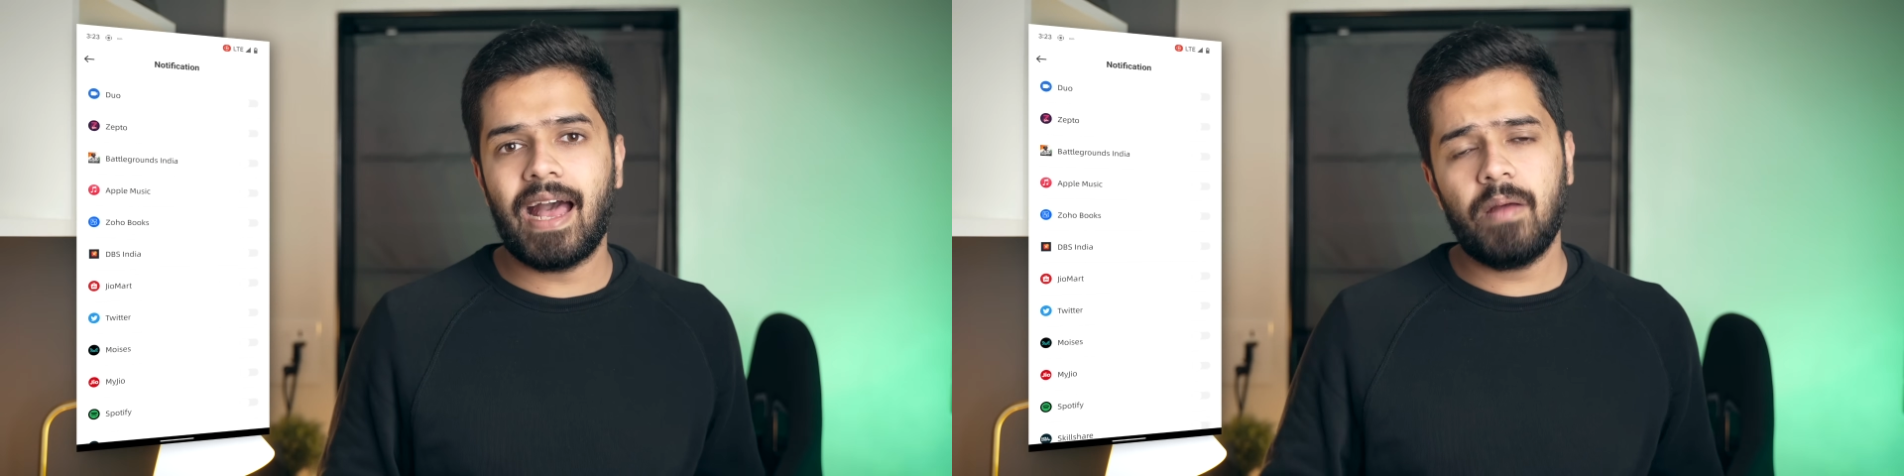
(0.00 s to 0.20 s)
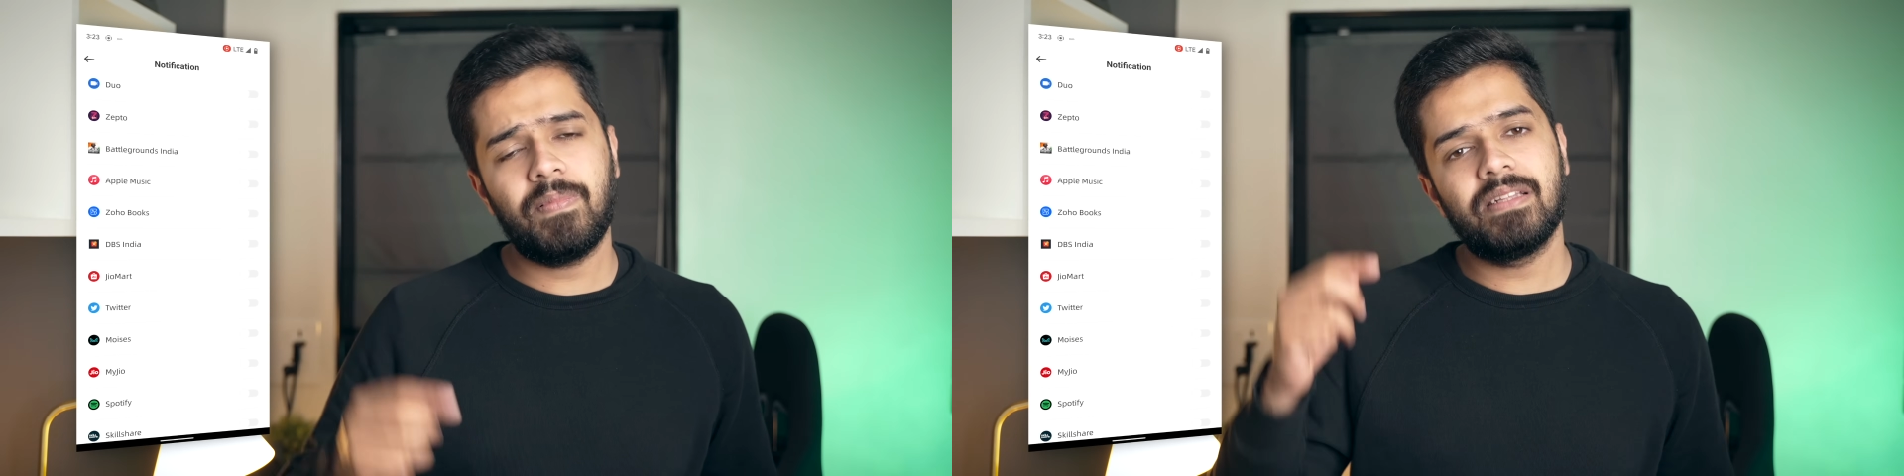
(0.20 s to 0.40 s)

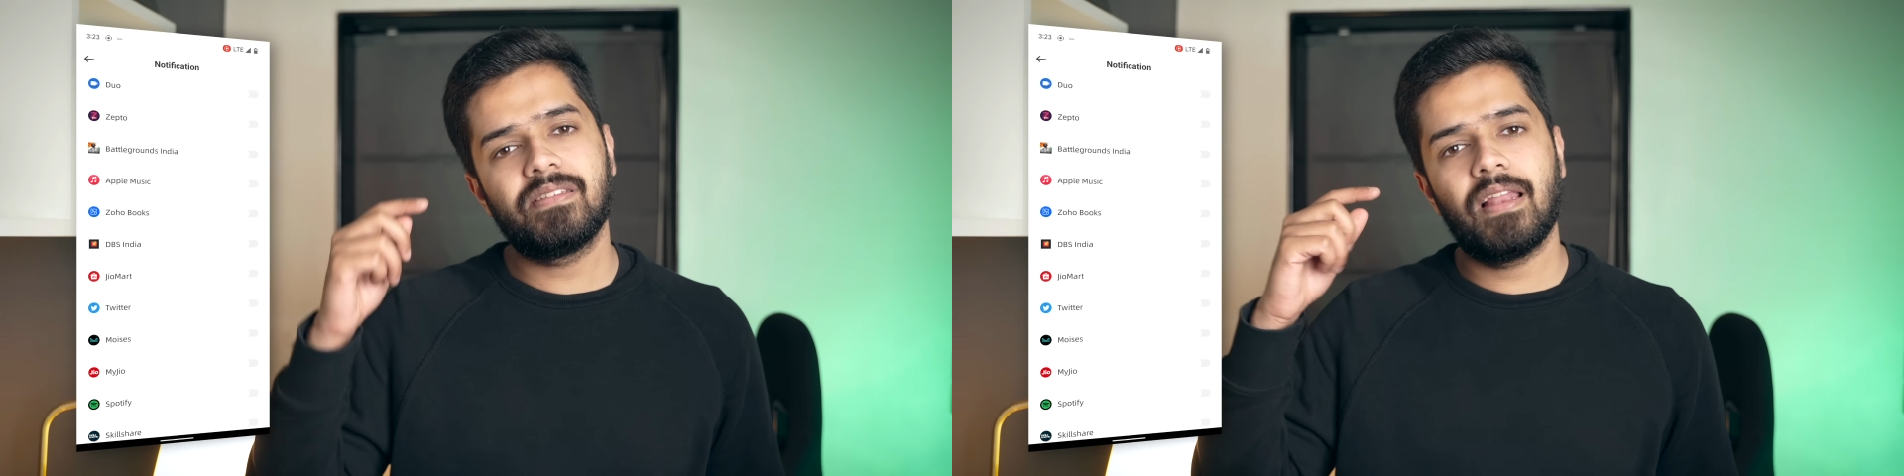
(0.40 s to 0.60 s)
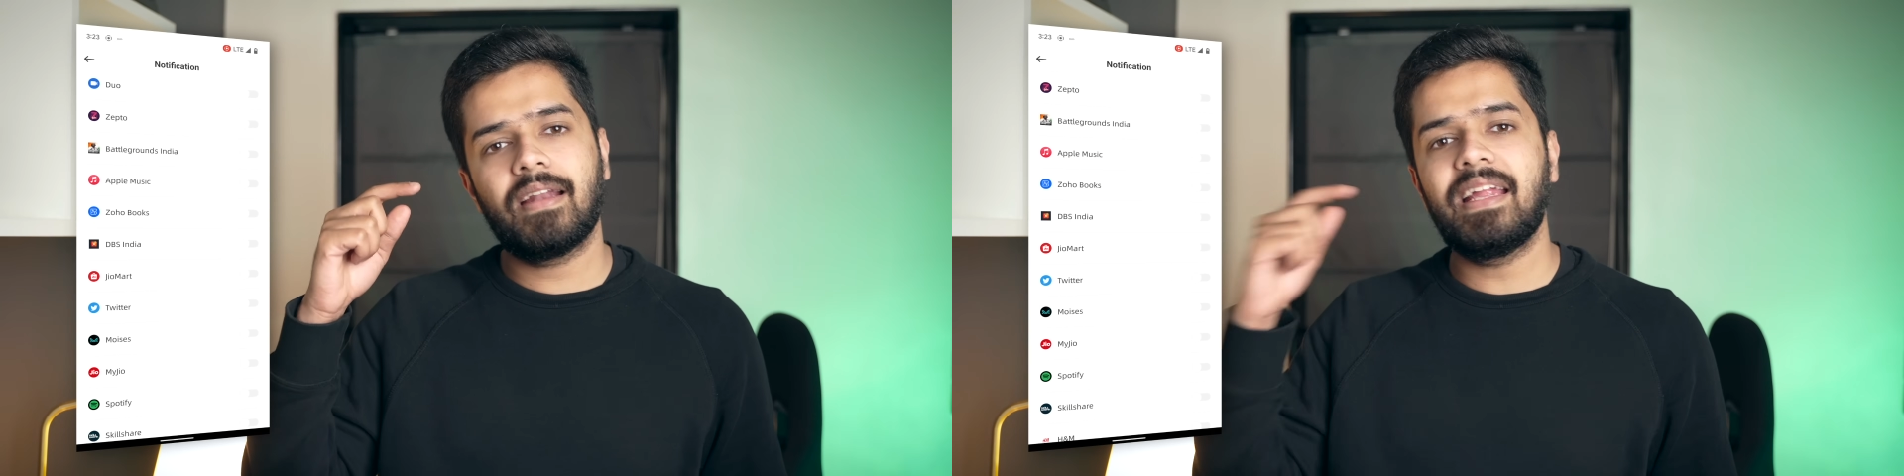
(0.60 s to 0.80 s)
app and
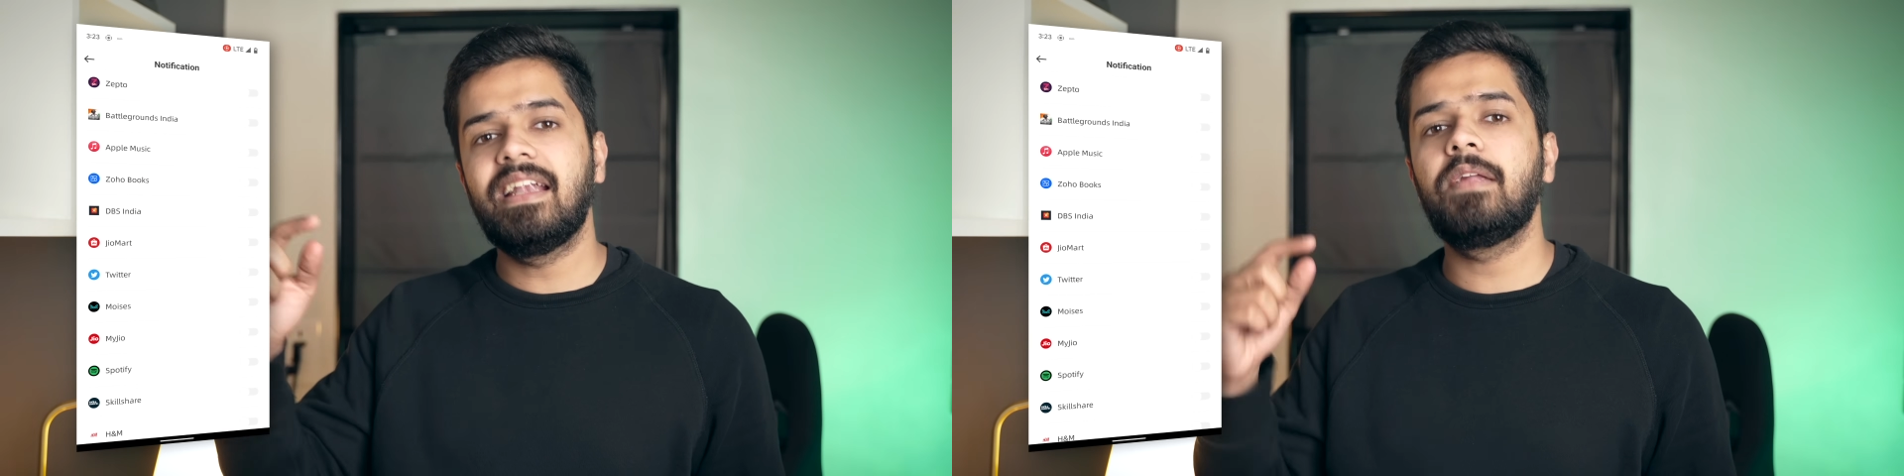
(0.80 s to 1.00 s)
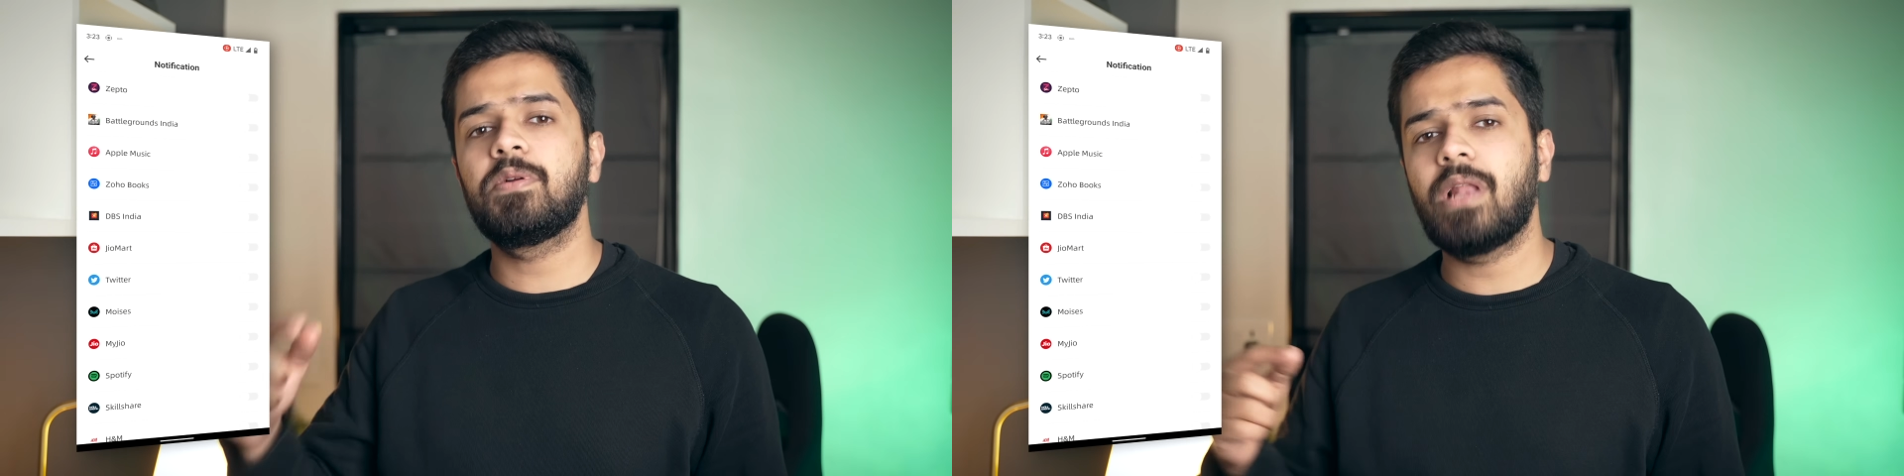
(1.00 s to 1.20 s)
select
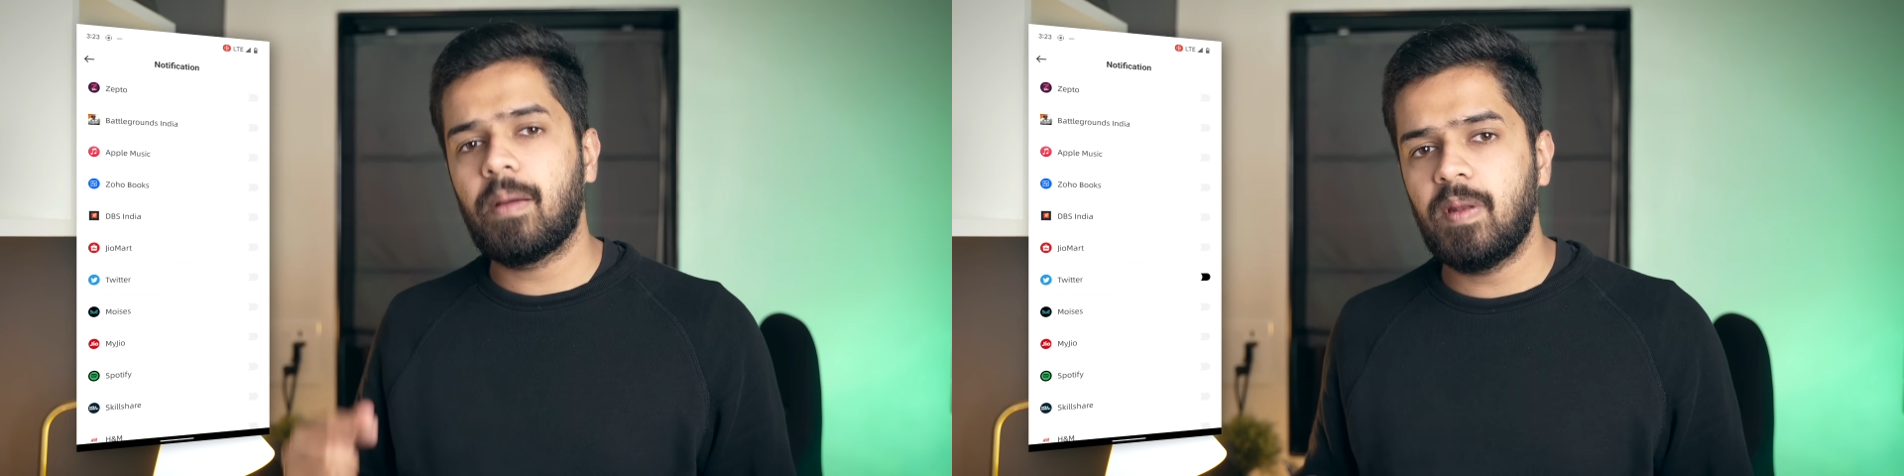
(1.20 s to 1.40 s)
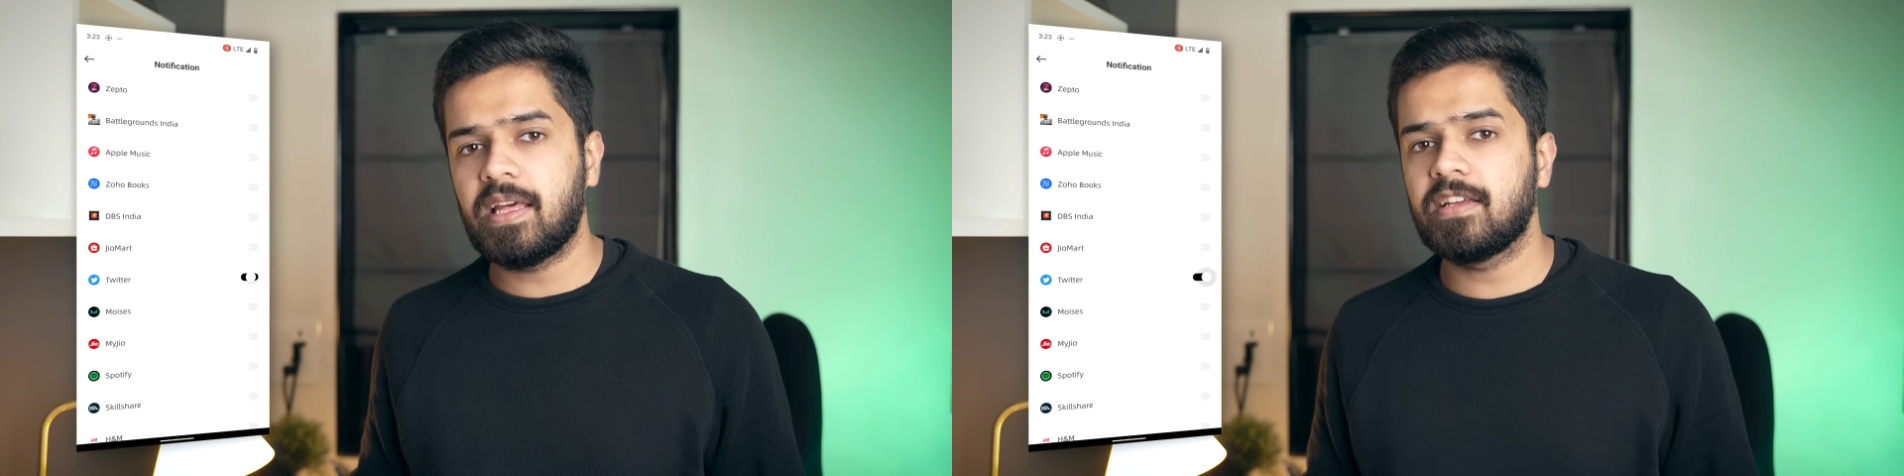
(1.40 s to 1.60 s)
individual
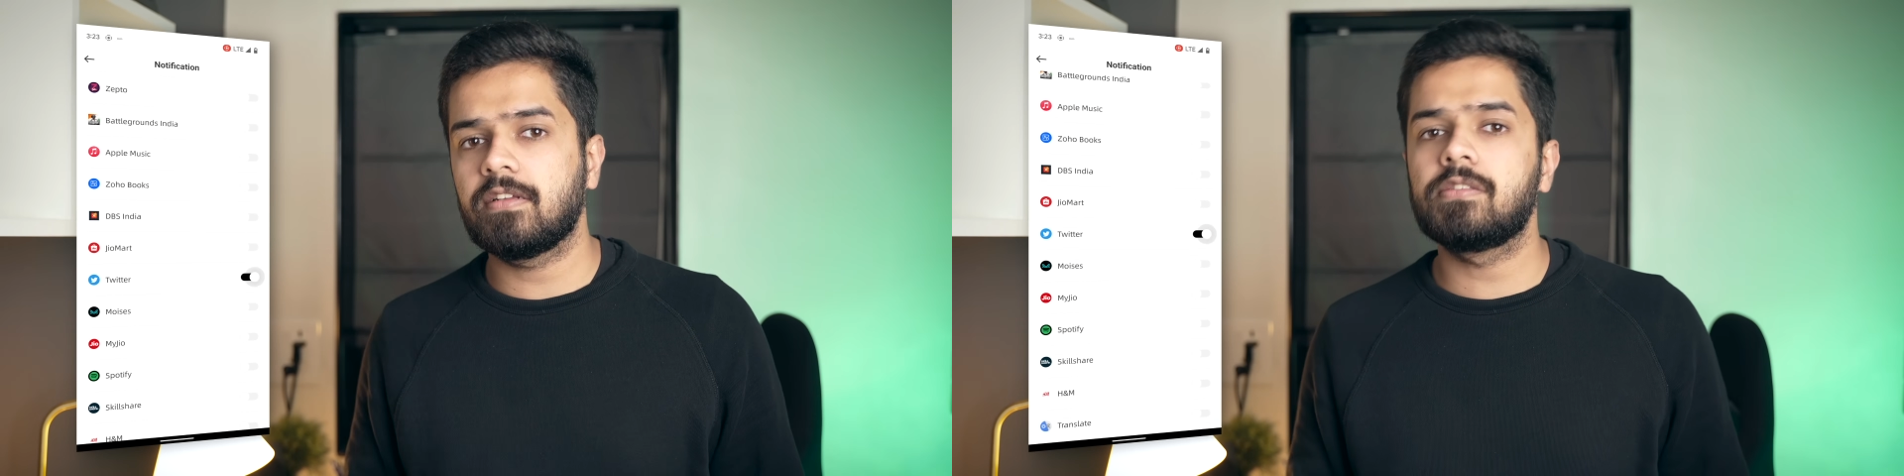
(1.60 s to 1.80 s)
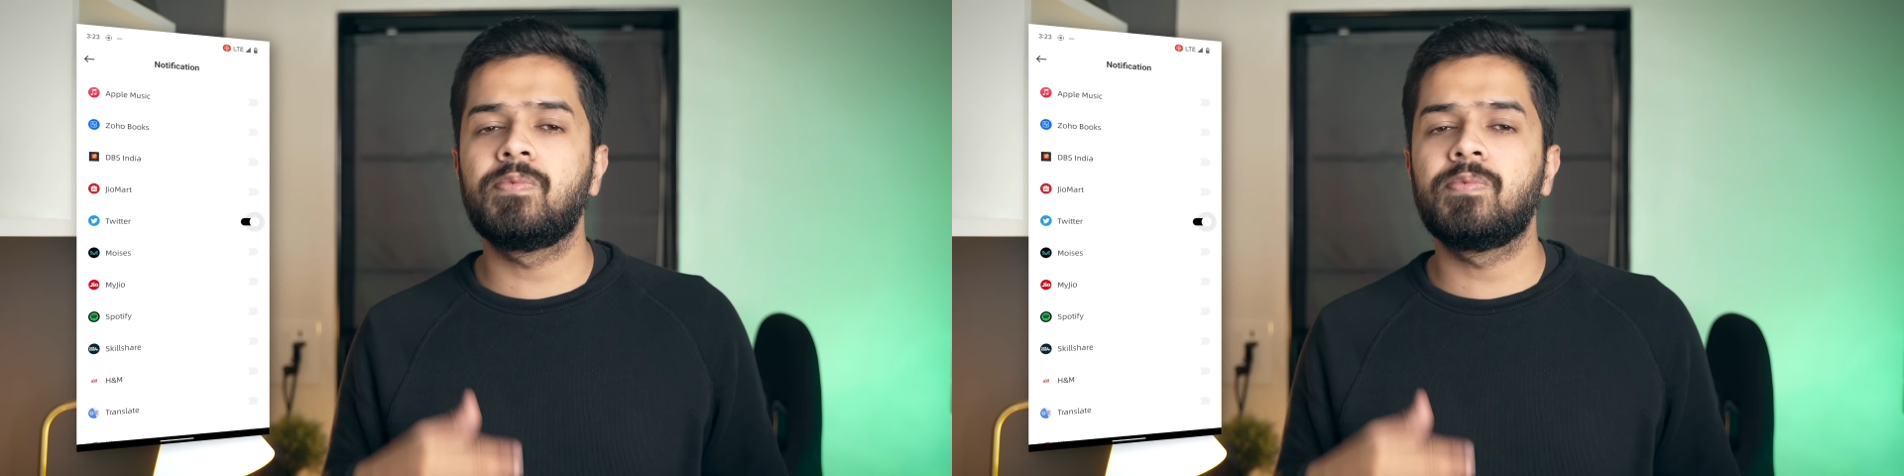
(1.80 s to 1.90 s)
applications